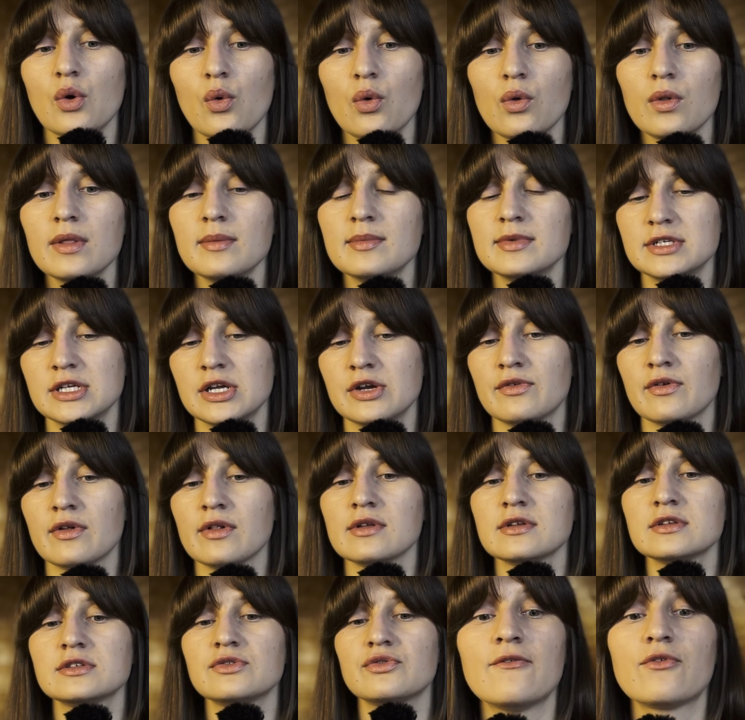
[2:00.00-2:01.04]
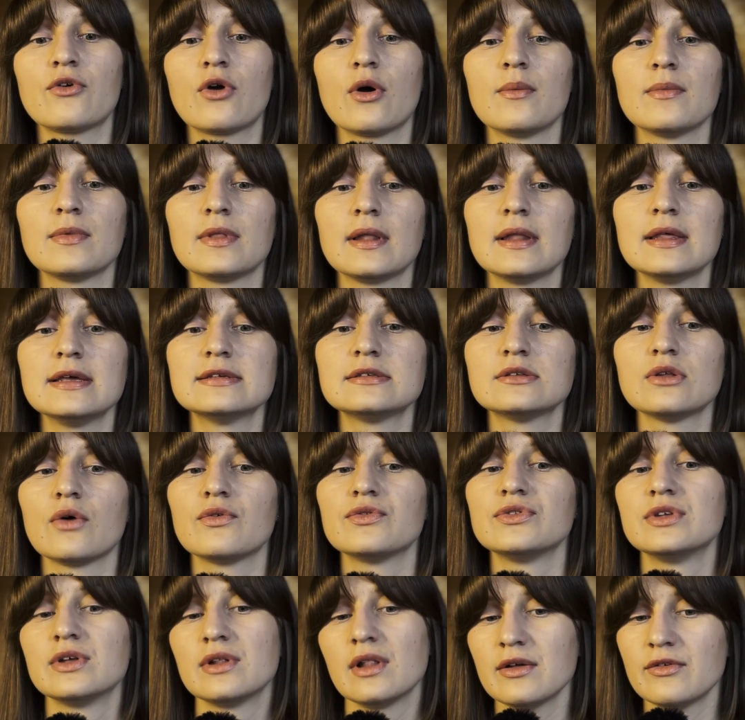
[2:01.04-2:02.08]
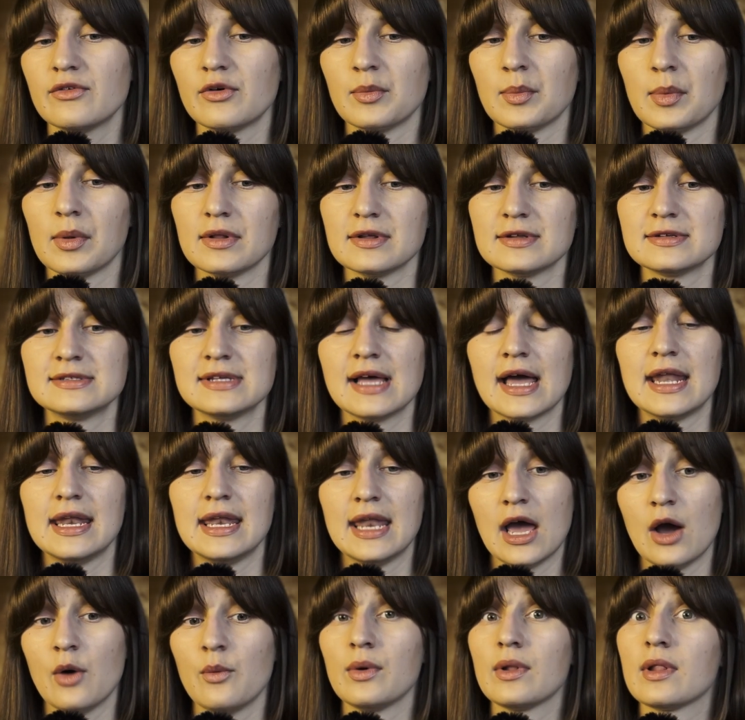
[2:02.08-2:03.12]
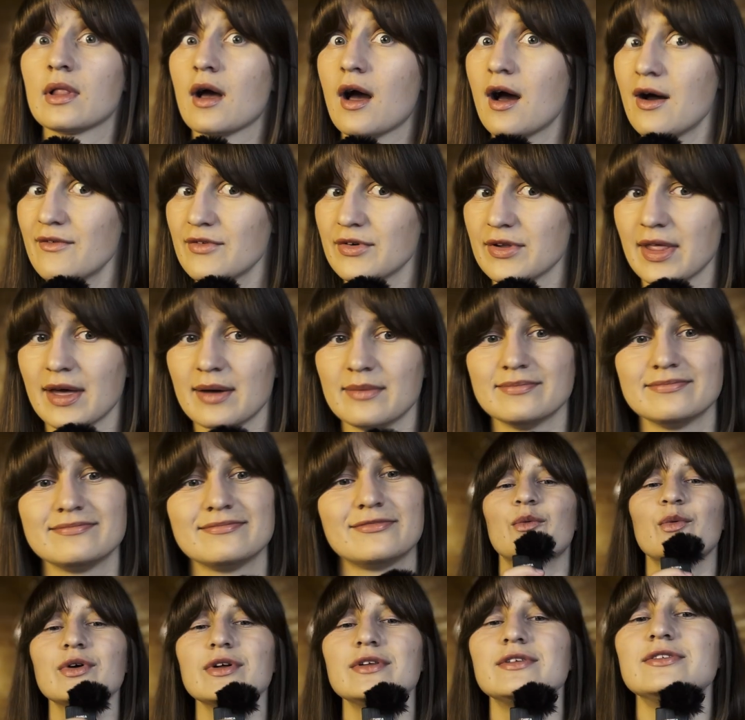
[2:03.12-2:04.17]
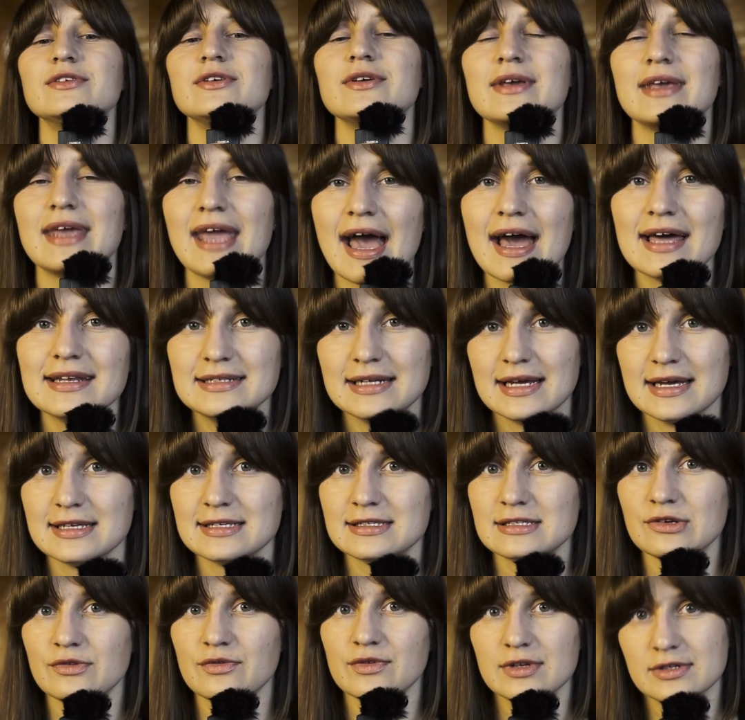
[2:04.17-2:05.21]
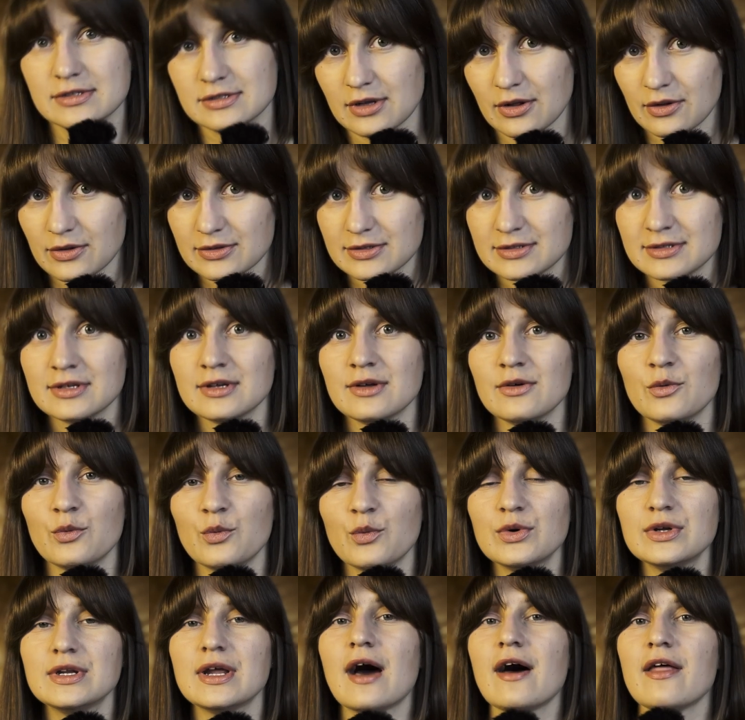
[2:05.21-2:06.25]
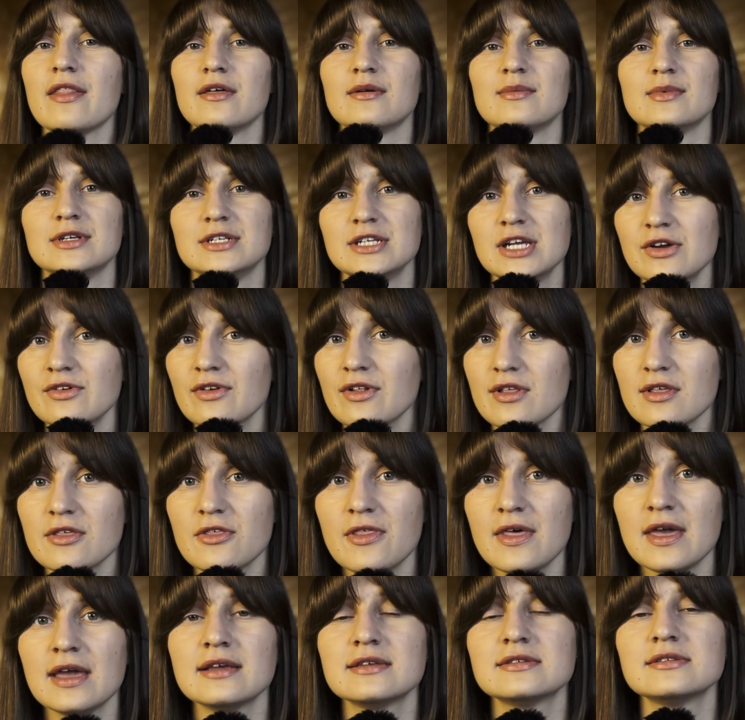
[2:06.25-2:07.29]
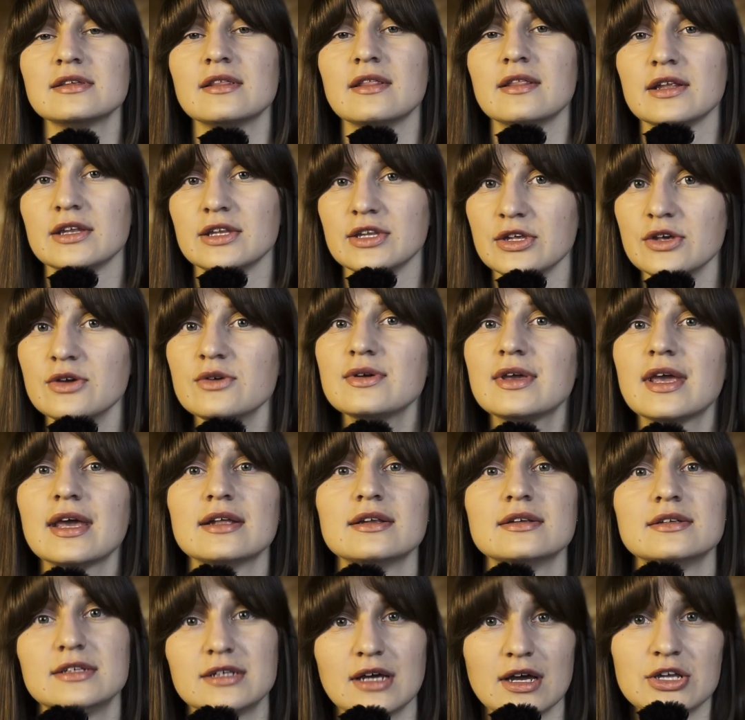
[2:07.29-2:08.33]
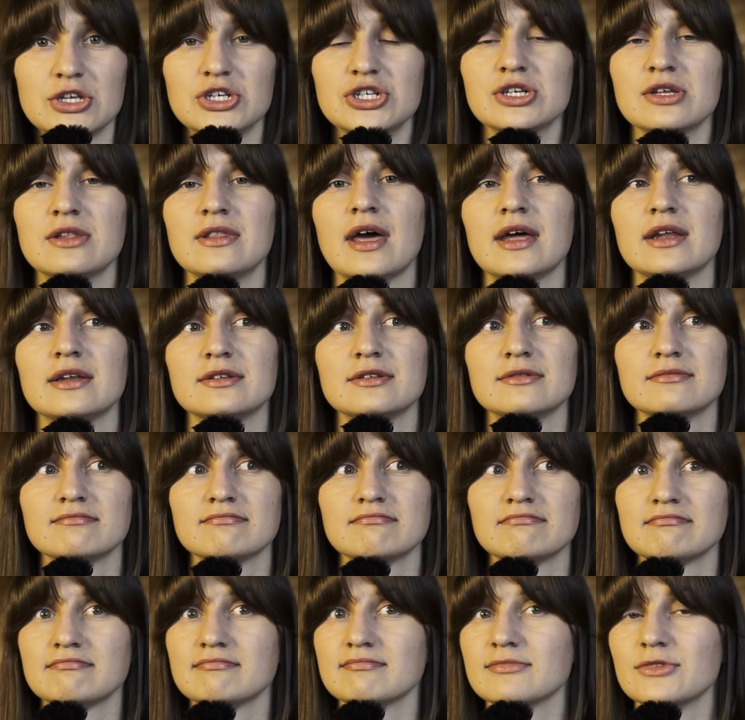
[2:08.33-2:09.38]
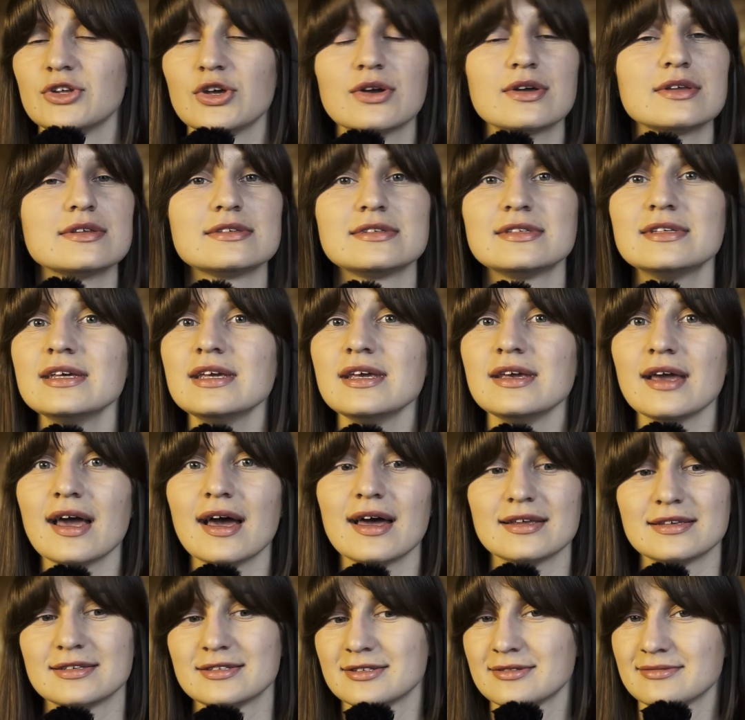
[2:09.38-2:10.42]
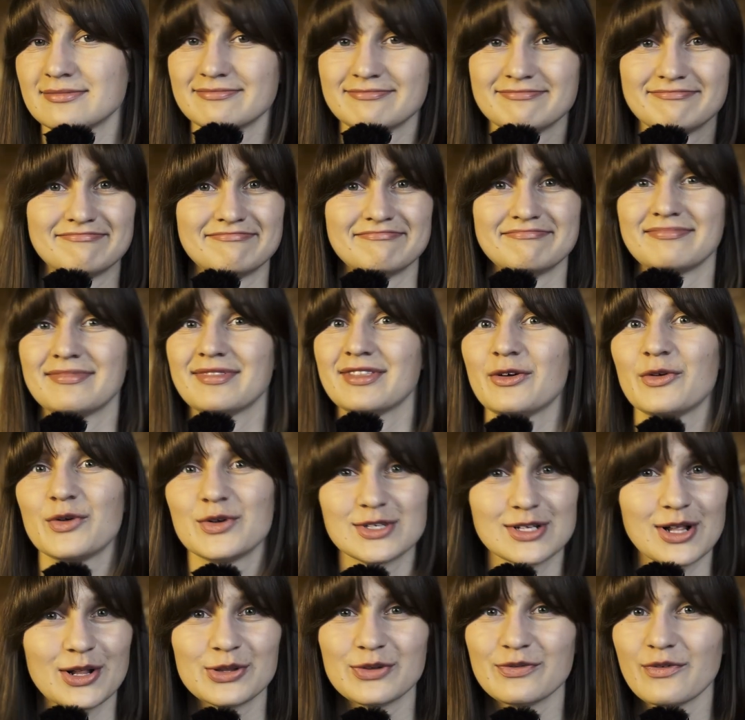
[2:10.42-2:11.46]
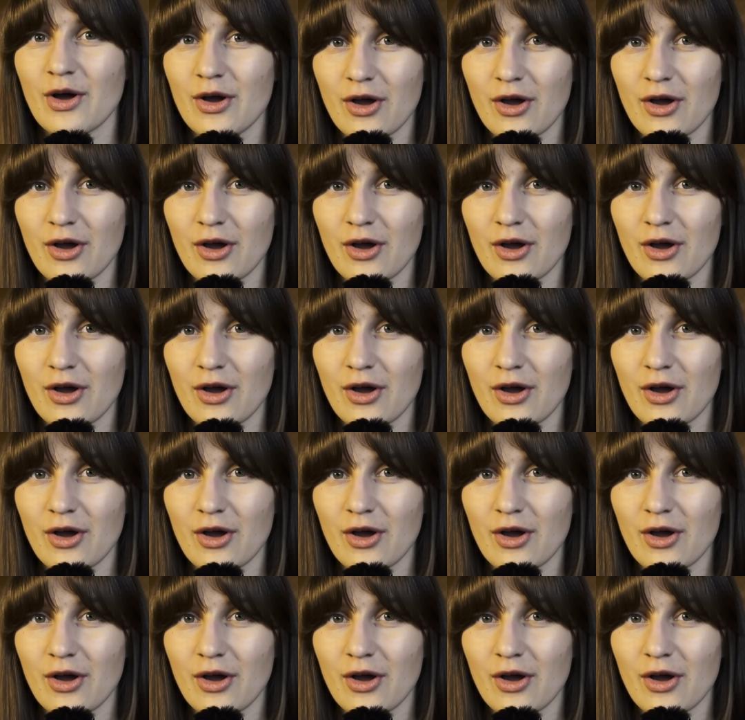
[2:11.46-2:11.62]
all the materials from the list of deliverables, and now we'll cover them. What do you get as a result? What are the material things that you can touch, that you can see as the result of our